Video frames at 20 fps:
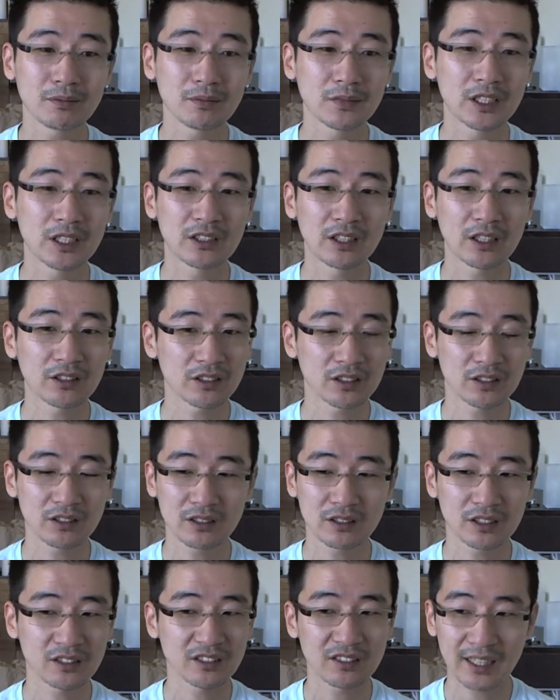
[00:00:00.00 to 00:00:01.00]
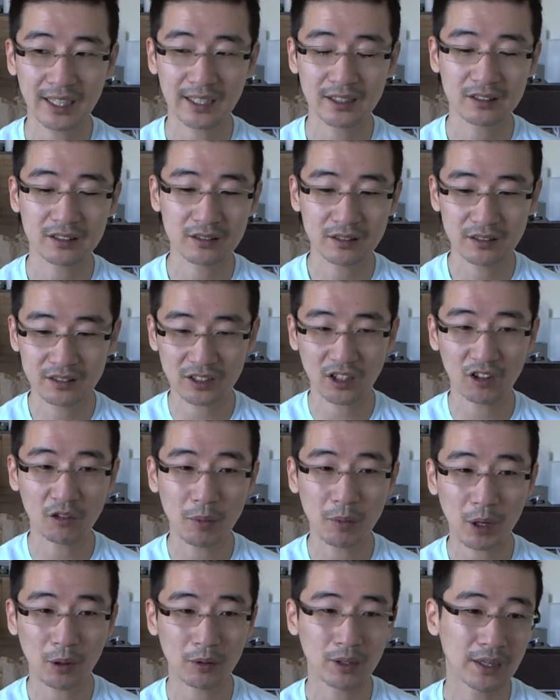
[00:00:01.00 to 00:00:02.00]
It doesn't. It's not
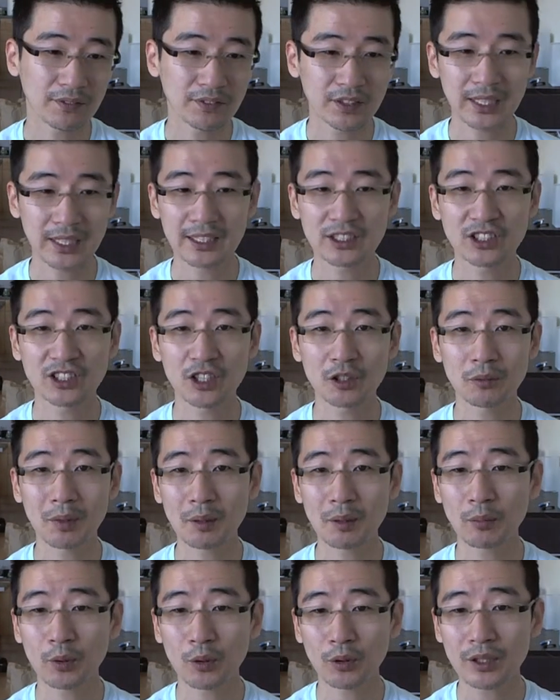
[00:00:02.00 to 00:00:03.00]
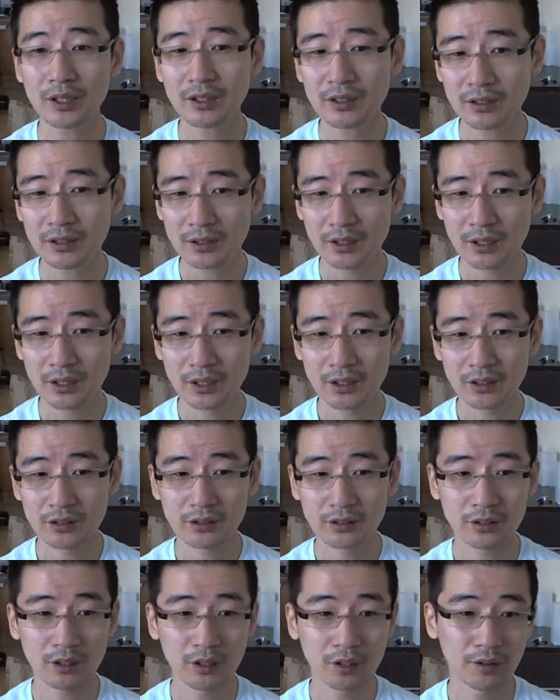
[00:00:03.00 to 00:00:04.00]
self-powered off the HDMI port,
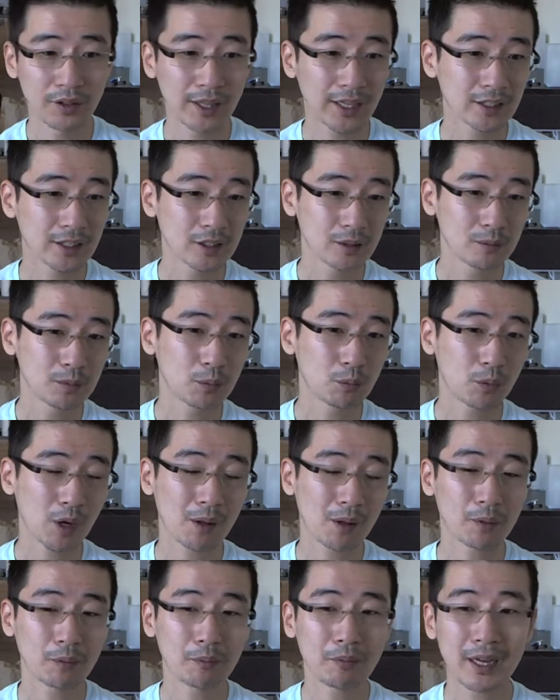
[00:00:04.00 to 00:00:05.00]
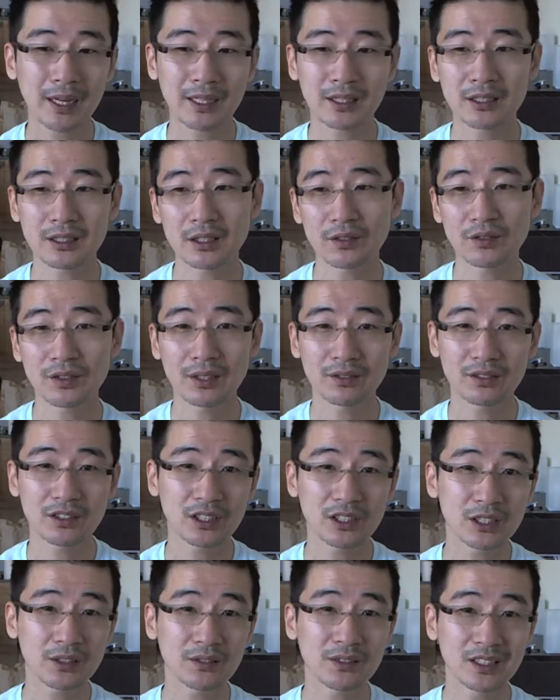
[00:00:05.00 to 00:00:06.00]
so that could be problematic if you have a
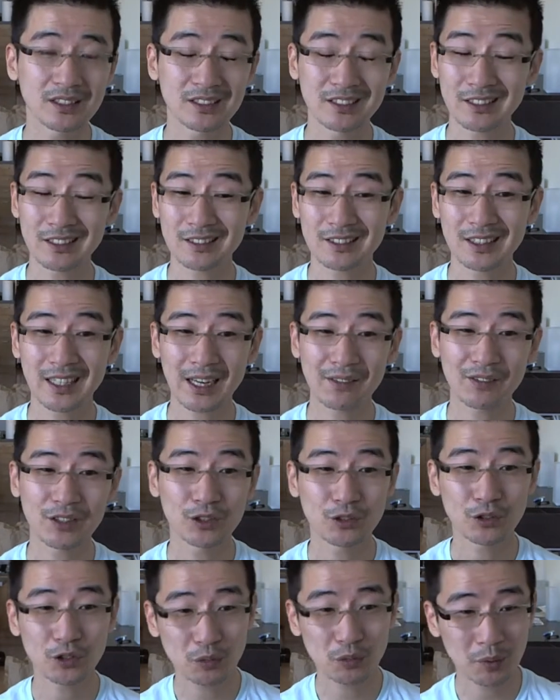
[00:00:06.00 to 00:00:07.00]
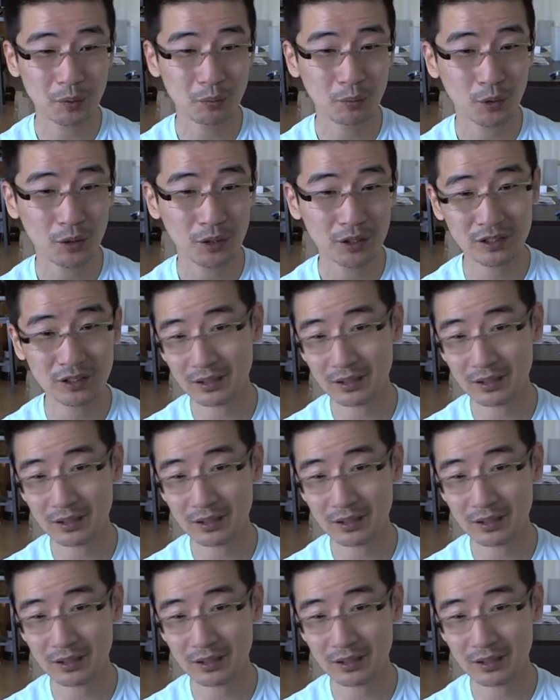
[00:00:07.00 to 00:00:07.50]
TV that doesn't have a USB port.